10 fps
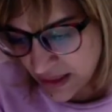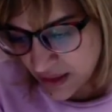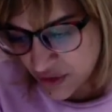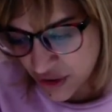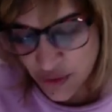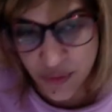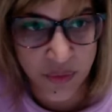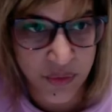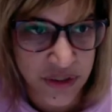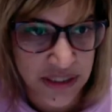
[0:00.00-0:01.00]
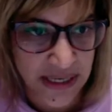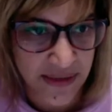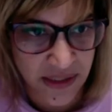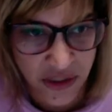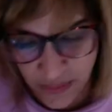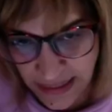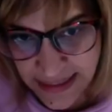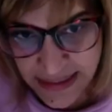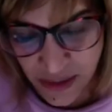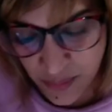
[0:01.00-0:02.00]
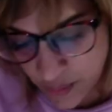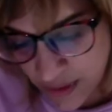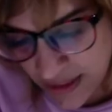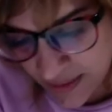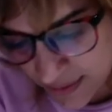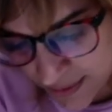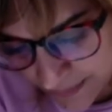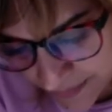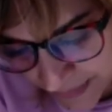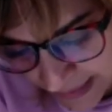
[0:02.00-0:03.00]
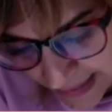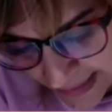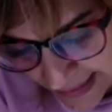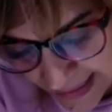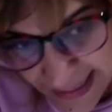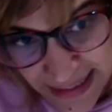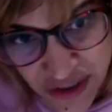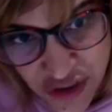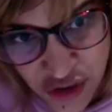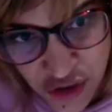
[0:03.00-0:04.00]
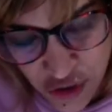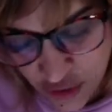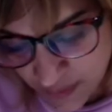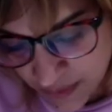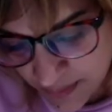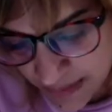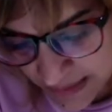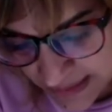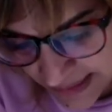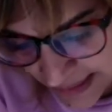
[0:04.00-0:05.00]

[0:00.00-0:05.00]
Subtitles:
So altogether you end up with x cubed plus